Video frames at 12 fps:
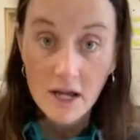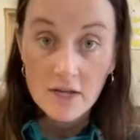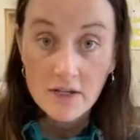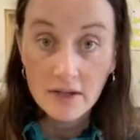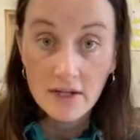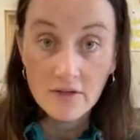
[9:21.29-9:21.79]

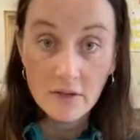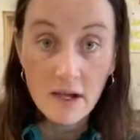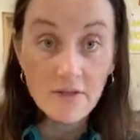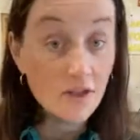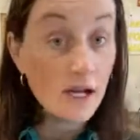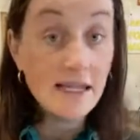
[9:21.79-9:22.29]
So again, if you
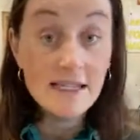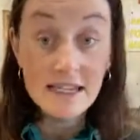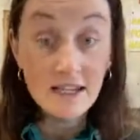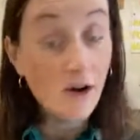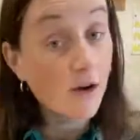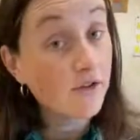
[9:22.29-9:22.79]
have your
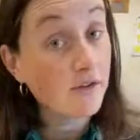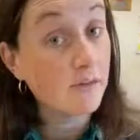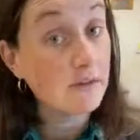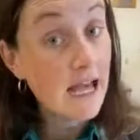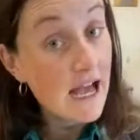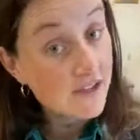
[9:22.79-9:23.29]
ID card
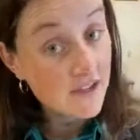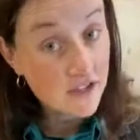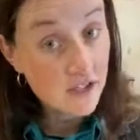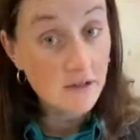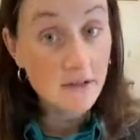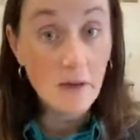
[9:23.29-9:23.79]
from last
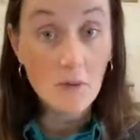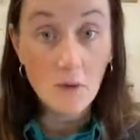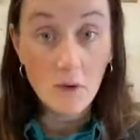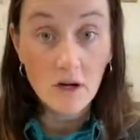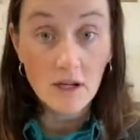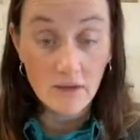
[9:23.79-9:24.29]
year, that would work.